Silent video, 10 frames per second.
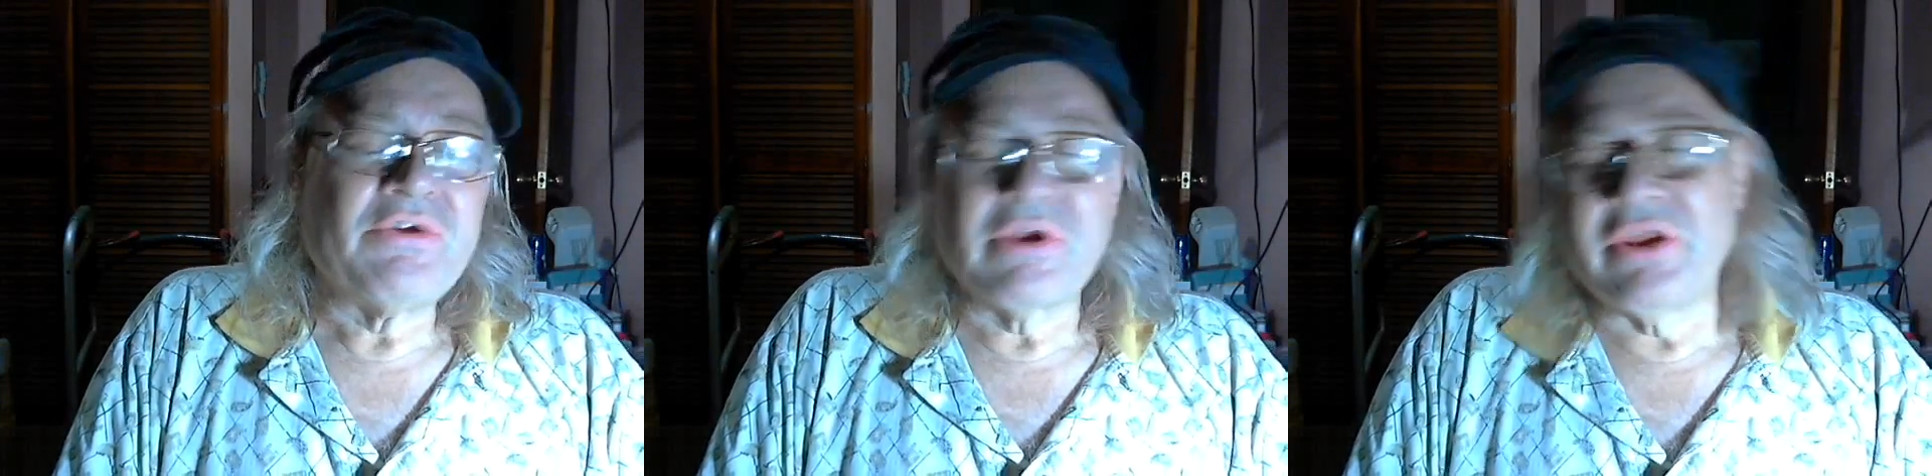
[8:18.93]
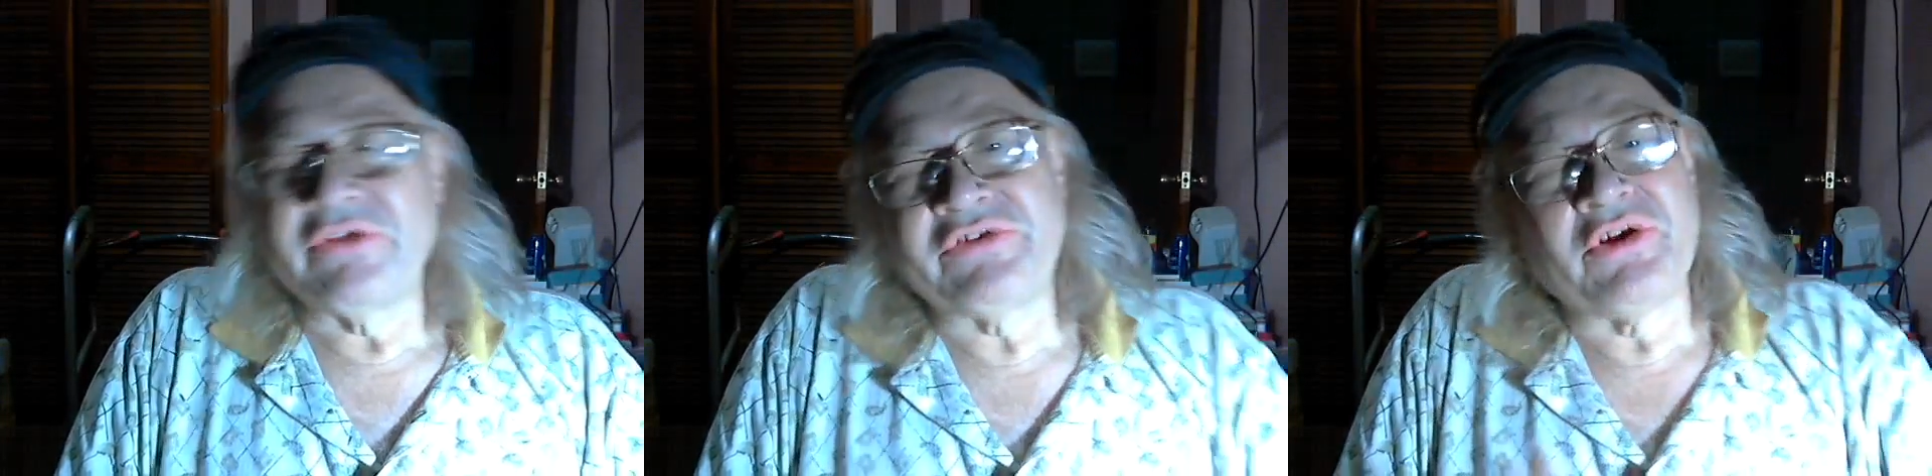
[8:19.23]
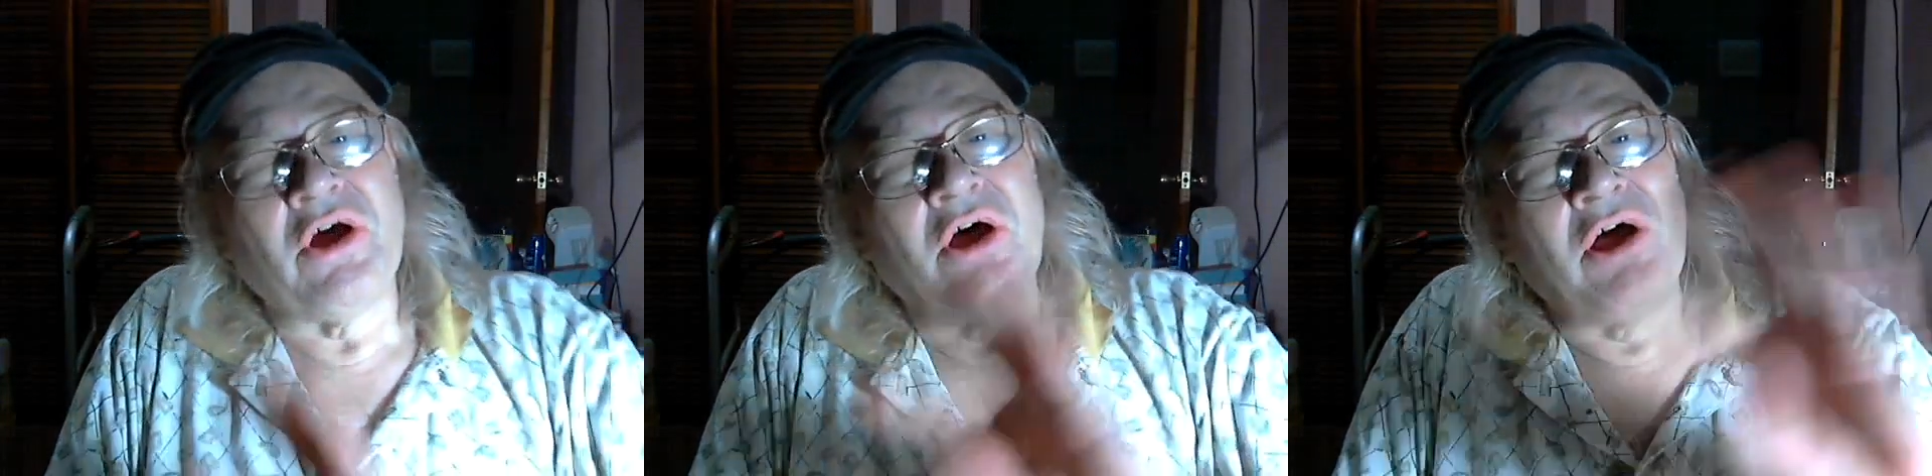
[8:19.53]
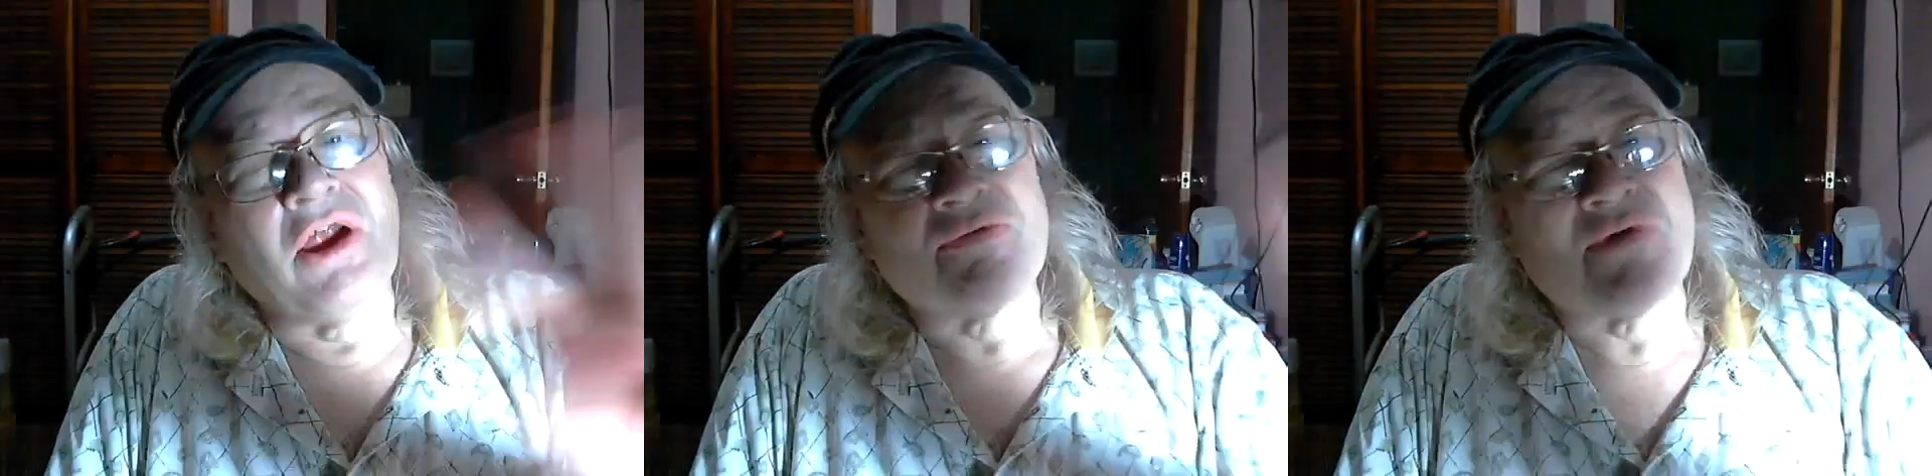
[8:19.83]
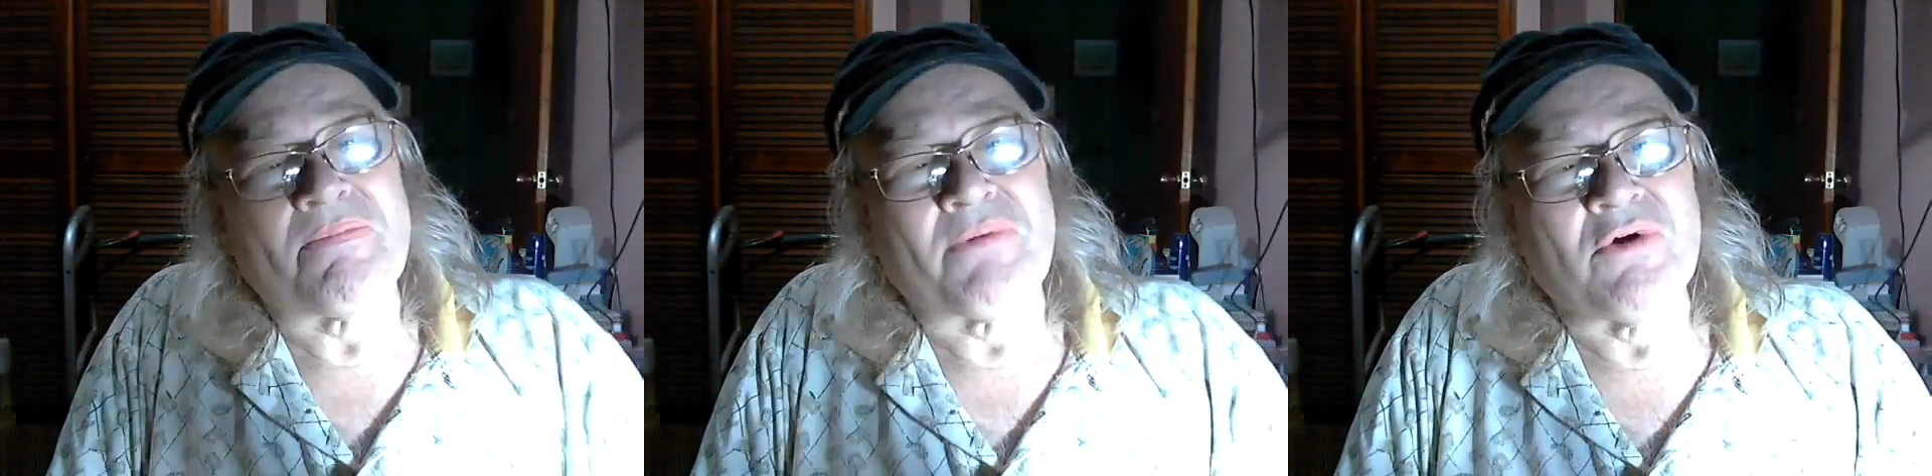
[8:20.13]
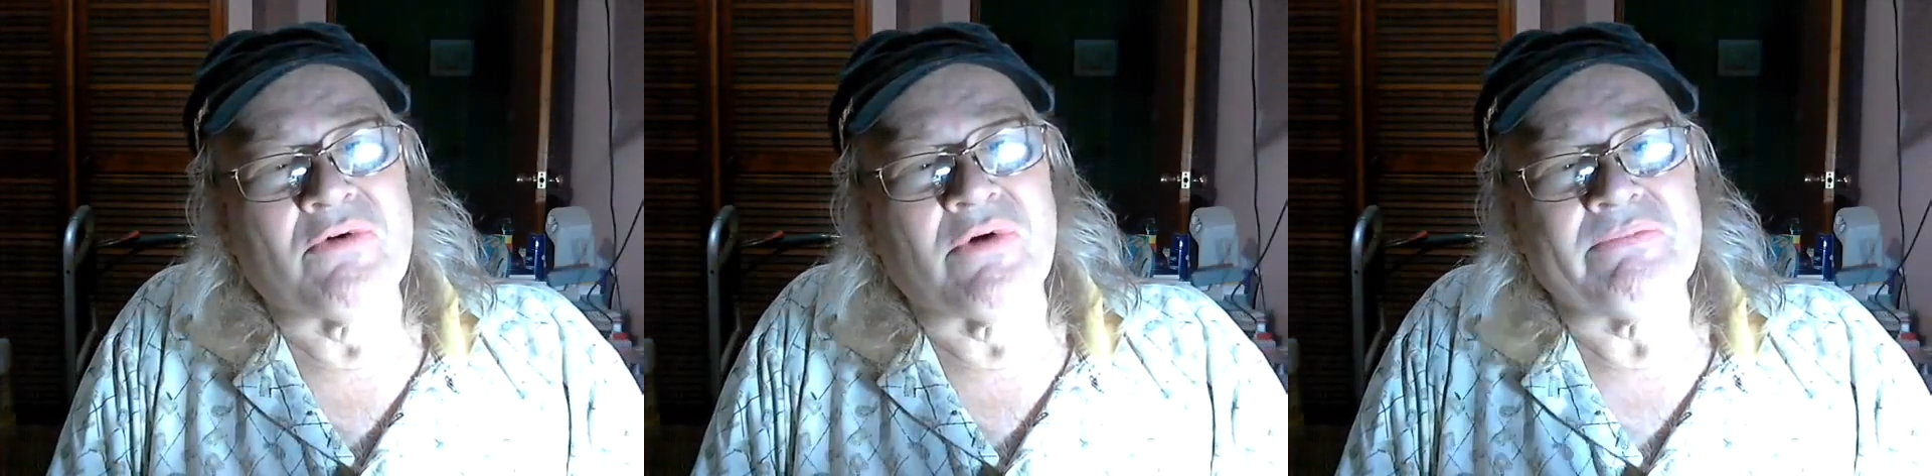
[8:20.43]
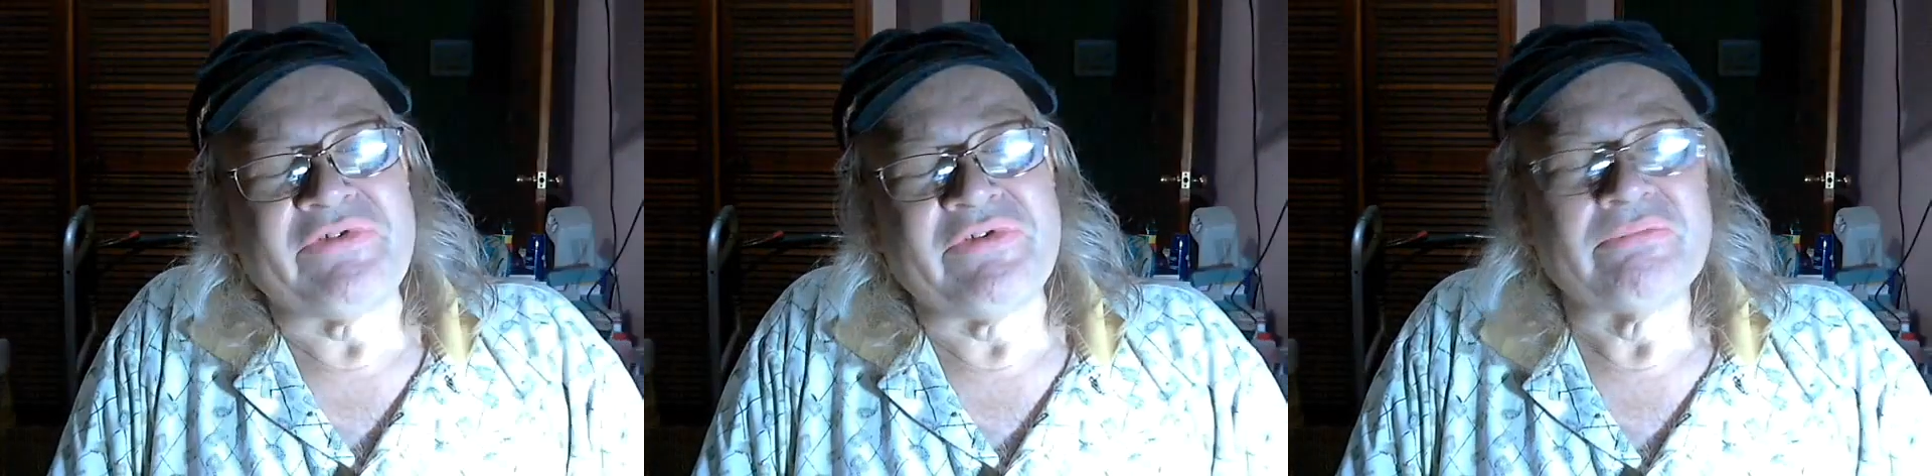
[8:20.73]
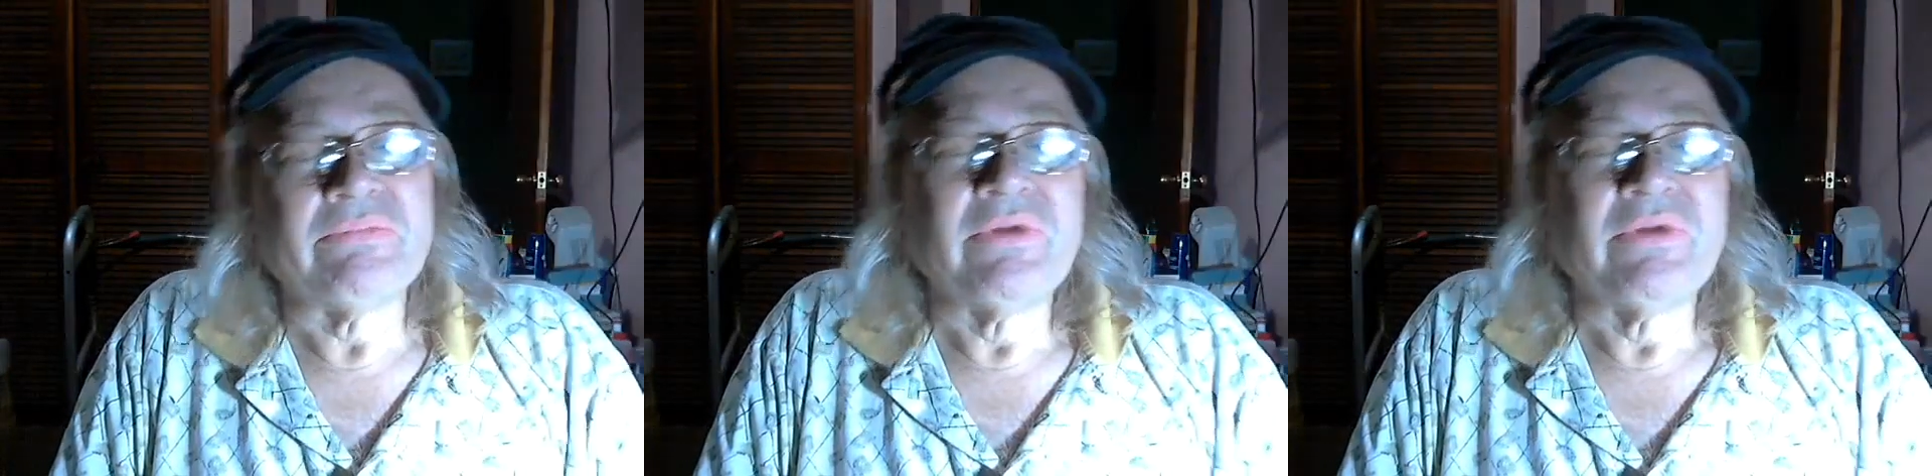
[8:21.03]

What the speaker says: you can listen to all of our programs,